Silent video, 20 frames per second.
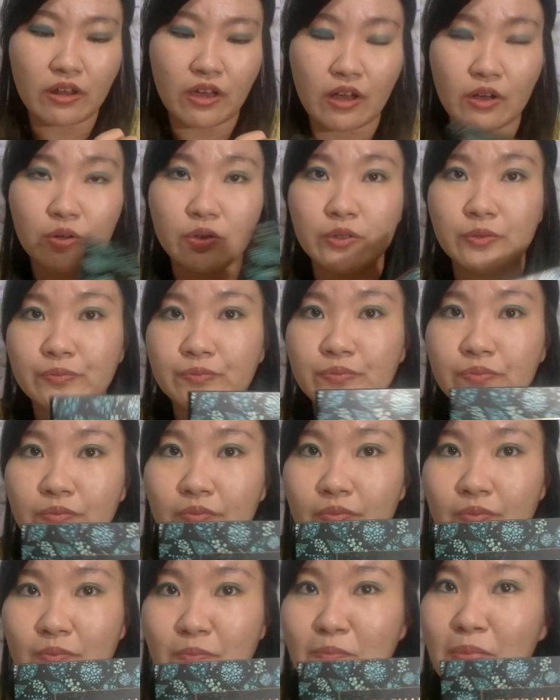now,
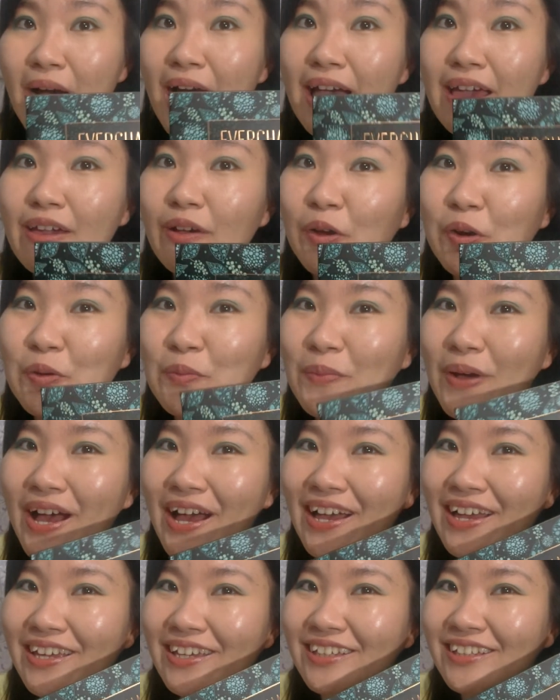buy or
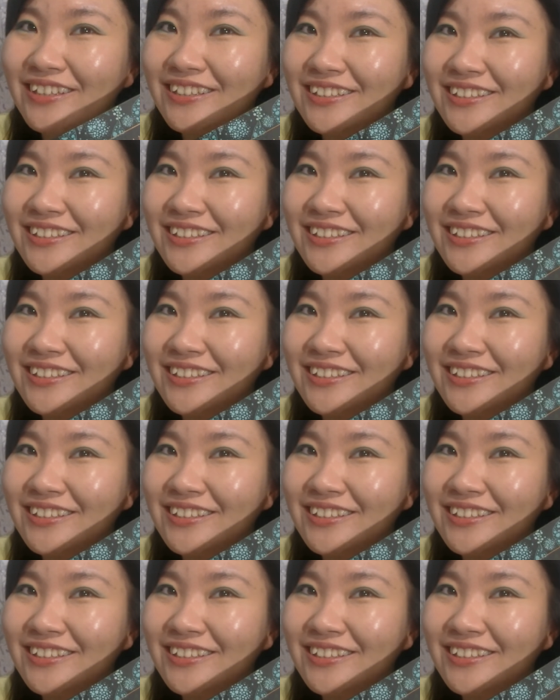buy.